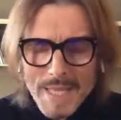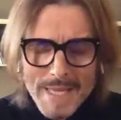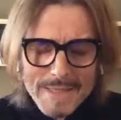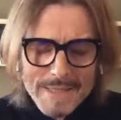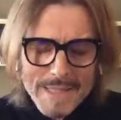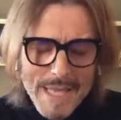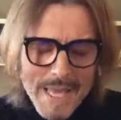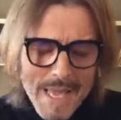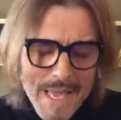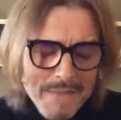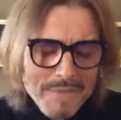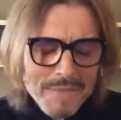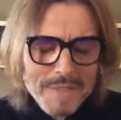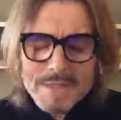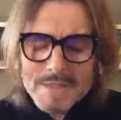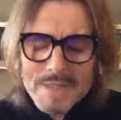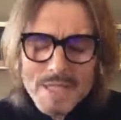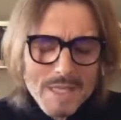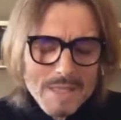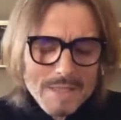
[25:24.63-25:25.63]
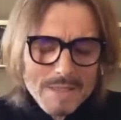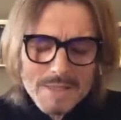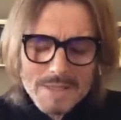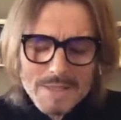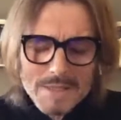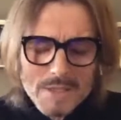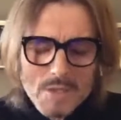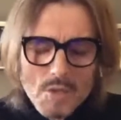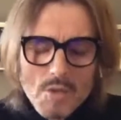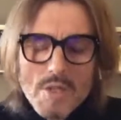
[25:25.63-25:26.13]
and every
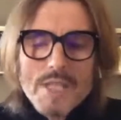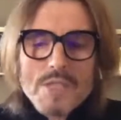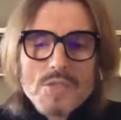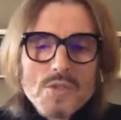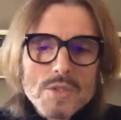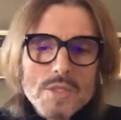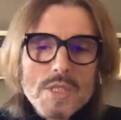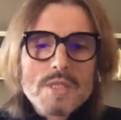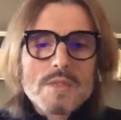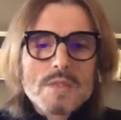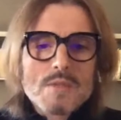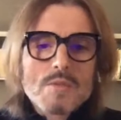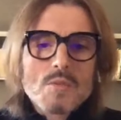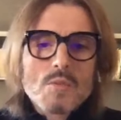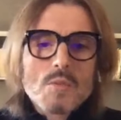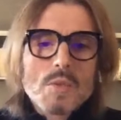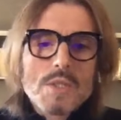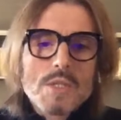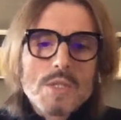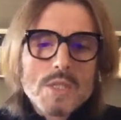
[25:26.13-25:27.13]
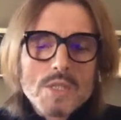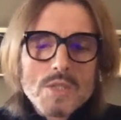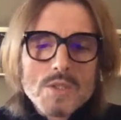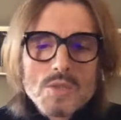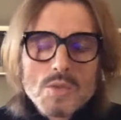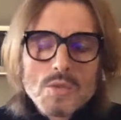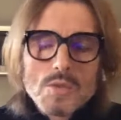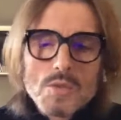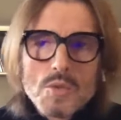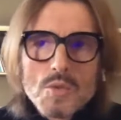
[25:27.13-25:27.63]
collection that we
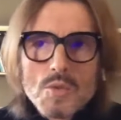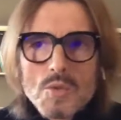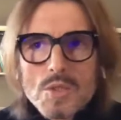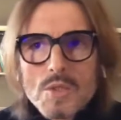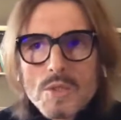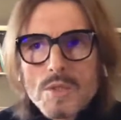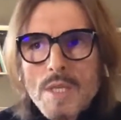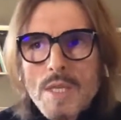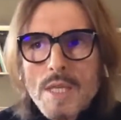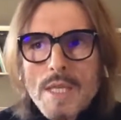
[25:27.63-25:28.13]
introduce,